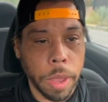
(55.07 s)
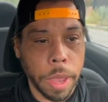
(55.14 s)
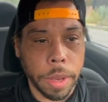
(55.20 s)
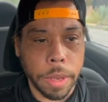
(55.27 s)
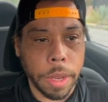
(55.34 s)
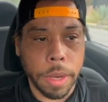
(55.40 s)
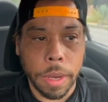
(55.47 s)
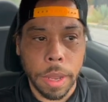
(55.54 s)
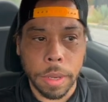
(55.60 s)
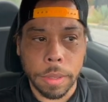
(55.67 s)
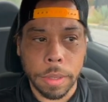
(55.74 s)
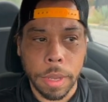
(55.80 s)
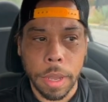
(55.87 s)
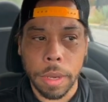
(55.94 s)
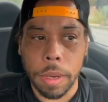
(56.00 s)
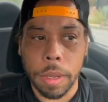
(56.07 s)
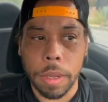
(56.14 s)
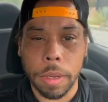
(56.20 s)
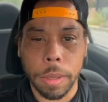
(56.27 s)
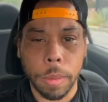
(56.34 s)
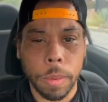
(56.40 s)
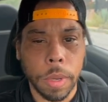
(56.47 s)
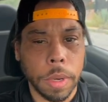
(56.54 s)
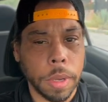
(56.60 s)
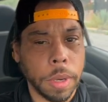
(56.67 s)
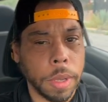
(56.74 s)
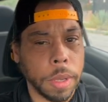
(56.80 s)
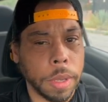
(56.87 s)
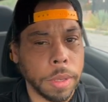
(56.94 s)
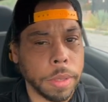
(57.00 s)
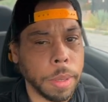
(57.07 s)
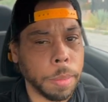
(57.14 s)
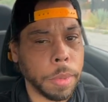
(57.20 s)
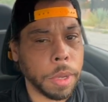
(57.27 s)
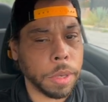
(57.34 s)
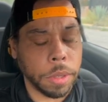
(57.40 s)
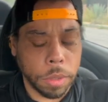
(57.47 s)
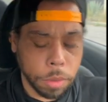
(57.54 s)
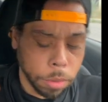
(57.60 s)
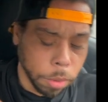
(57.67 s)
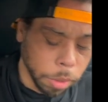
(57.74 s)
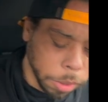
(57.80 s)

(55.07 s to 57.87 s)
I think that's technically what it is. I'm not sure.